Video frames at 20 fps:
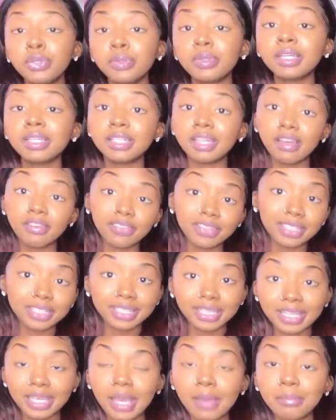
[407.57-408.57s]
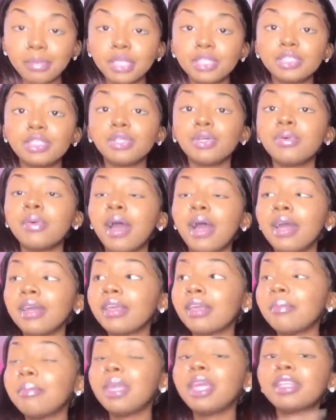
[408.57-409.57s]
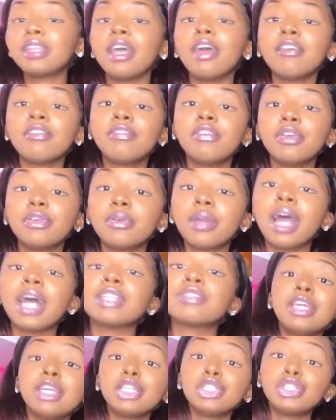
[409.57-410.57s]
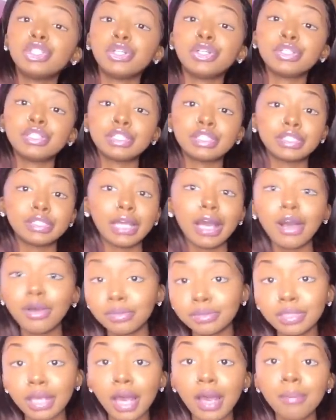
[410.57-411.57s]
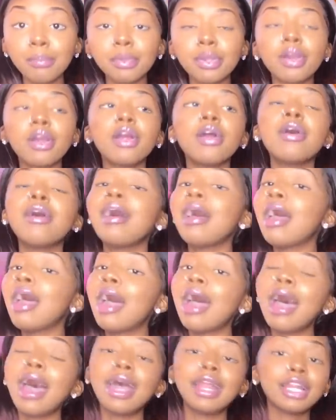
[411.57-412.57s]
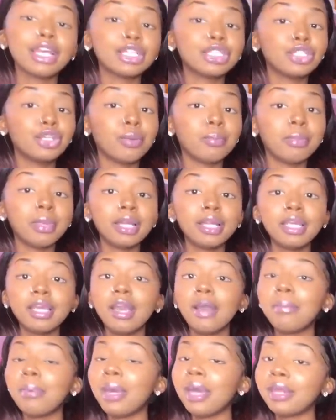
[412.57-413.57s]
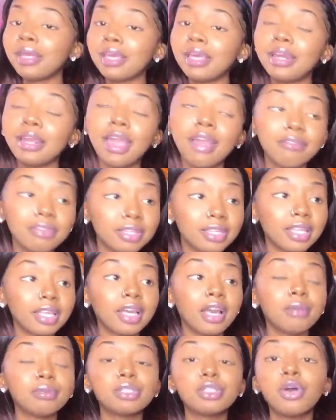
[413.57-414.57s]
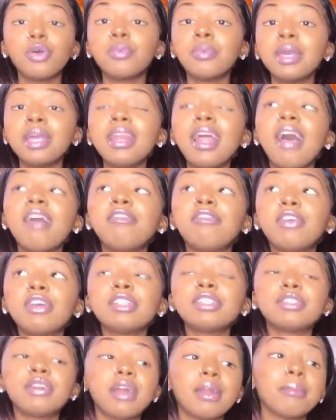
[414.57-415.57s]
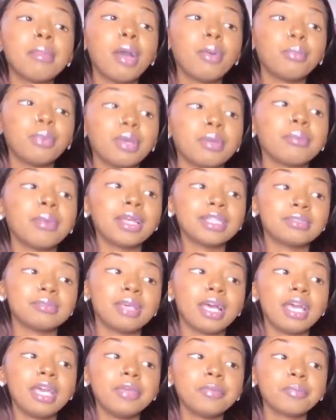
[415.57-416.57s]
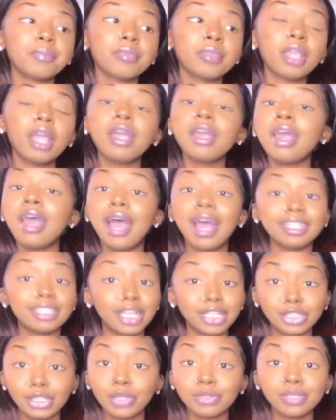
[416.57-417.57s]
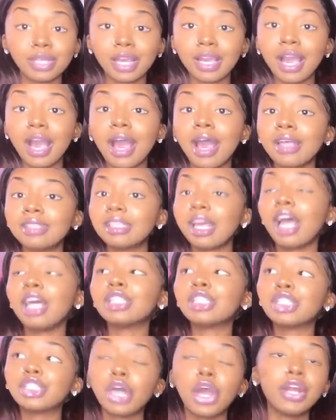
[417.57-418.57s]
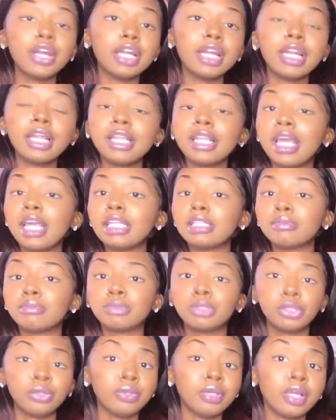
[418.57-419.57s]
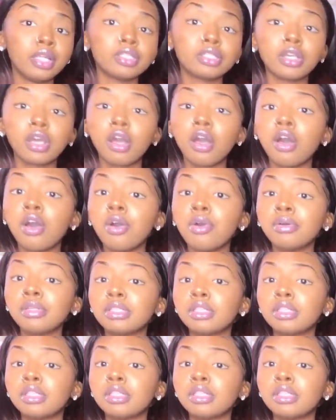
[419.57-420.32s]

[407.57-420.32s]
You can definitely DM me too. I can make that for you guys. Get your sales up, girl. How to get your money up, how to get everything up. So when I first started my wig website, as I told y'all guys, I started it 2 years ago.